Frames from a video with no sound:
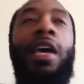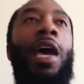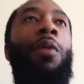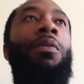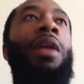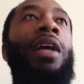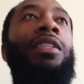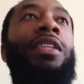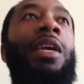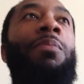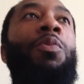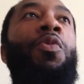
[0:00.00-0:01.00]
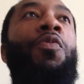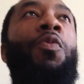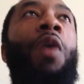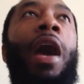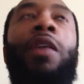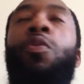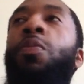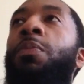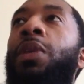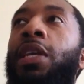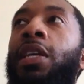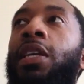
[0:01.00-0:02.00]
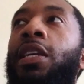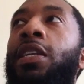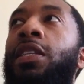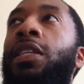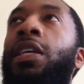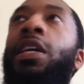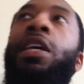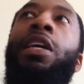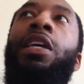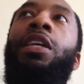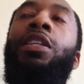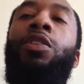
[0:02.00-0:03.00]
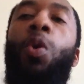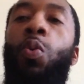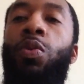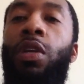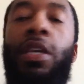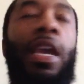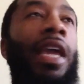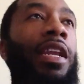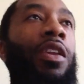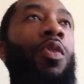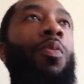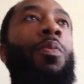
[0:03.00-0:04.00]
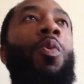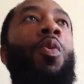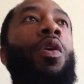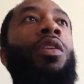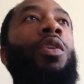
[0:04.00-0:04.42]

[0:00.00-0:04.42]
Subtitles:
And when I say move on, I don't mean don't look at it no more.